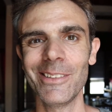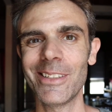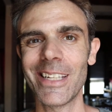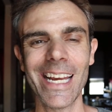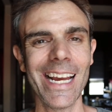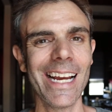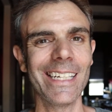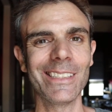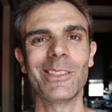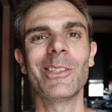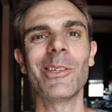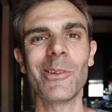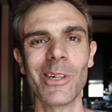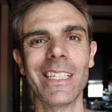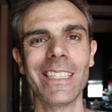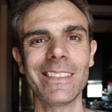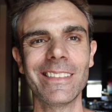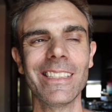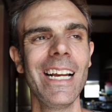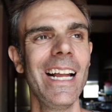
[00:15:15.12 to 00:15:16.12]
you can't do it.
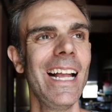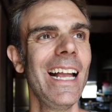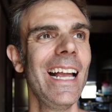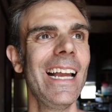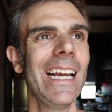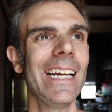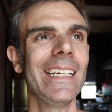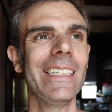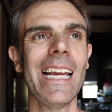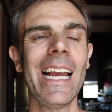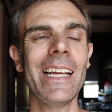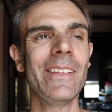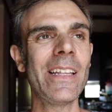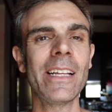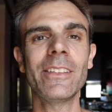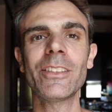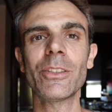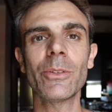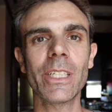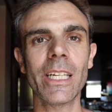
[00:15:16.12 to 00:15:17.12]
It, it. And
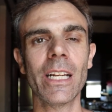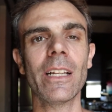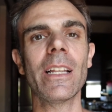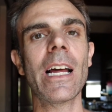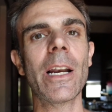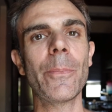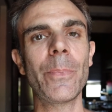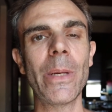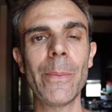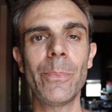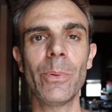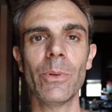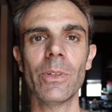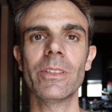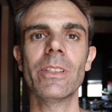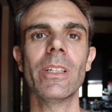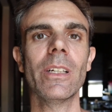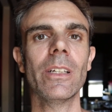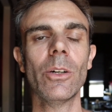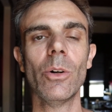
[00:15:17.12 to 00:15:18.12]
that's what you get a lot of people
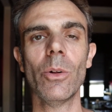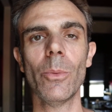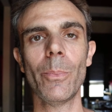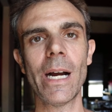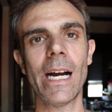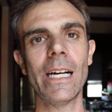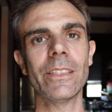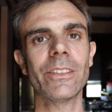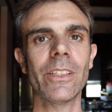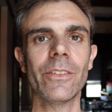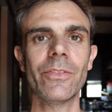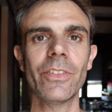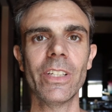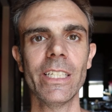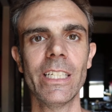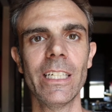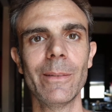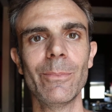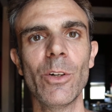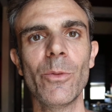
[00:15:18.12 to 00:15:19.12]
in the whole positive
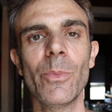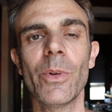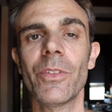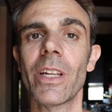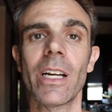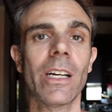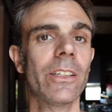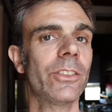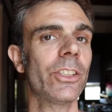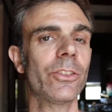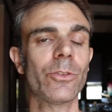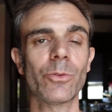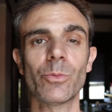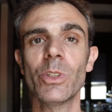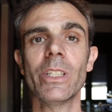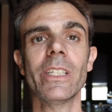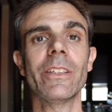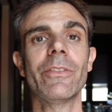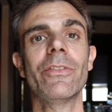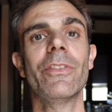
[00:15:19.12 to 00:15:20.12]
thinking movement that are just
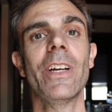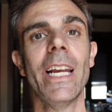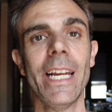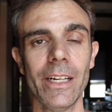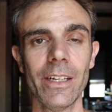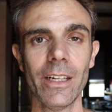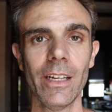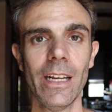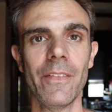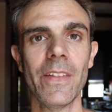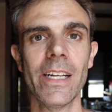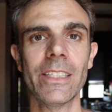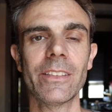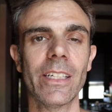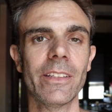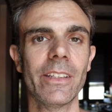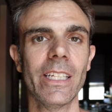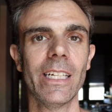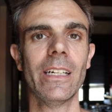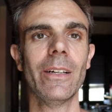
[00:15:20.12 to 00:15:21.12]
really fake. And that's,
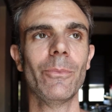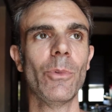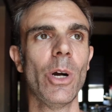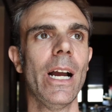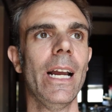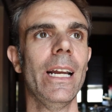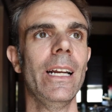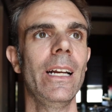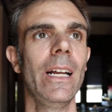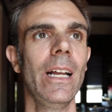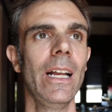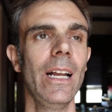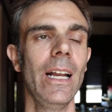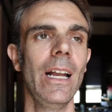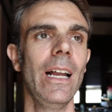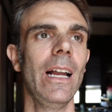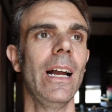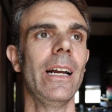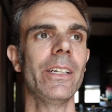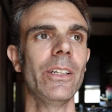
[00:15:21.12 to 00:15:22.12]
I think, why,
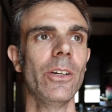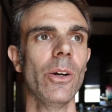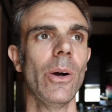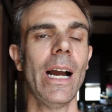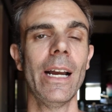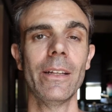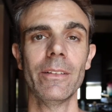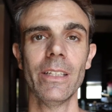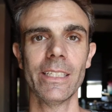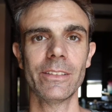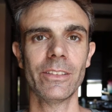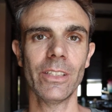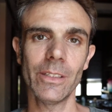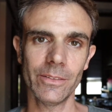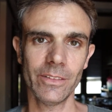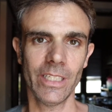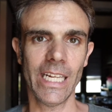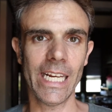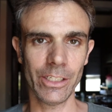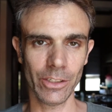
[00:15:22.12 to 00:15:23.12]
you know, I like
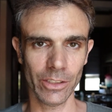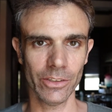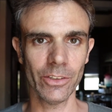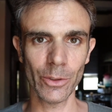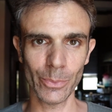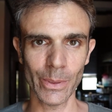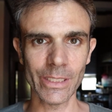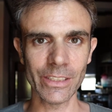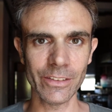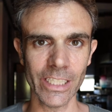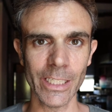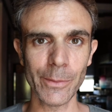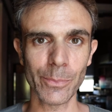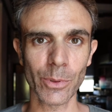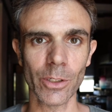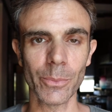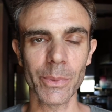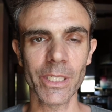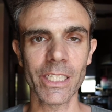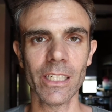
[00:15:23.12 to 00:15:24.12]
to take you a little bit
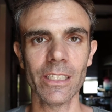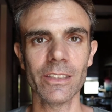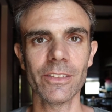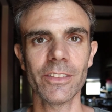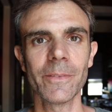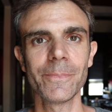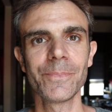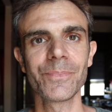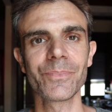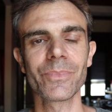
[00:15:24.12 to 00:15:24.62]
deeper because,